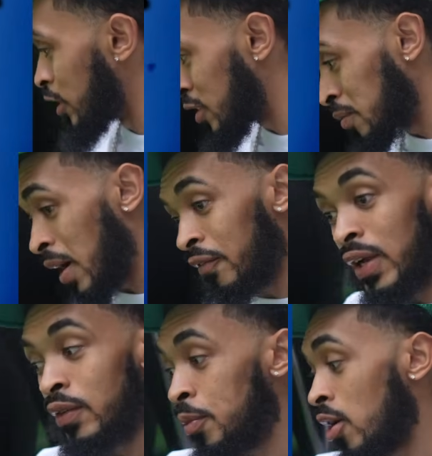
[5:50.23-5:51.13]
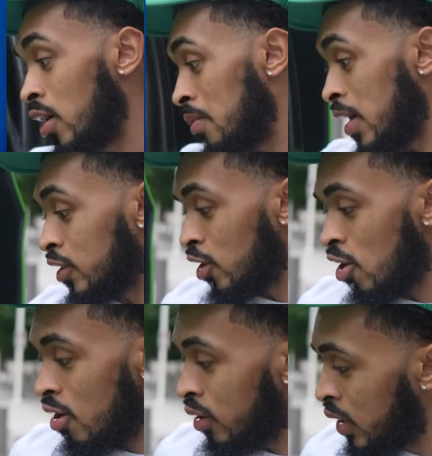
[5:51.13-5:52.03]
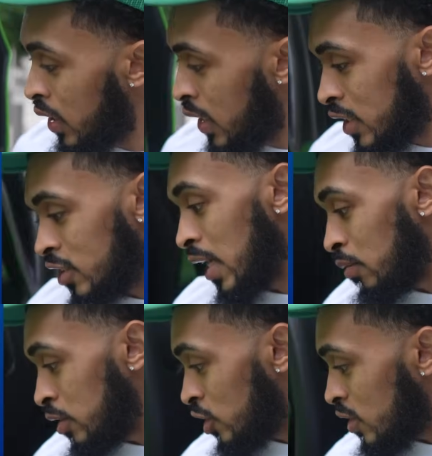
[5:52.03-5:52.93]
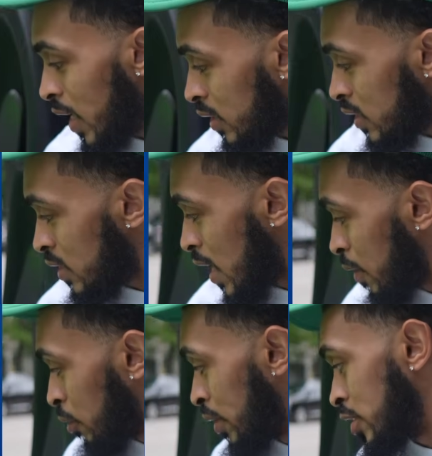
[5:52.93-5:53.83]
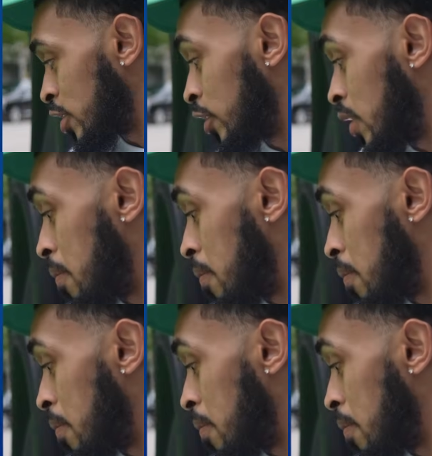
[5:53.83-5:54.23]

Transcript: discipline, confidence, and knowing that they can achieve anything they want to.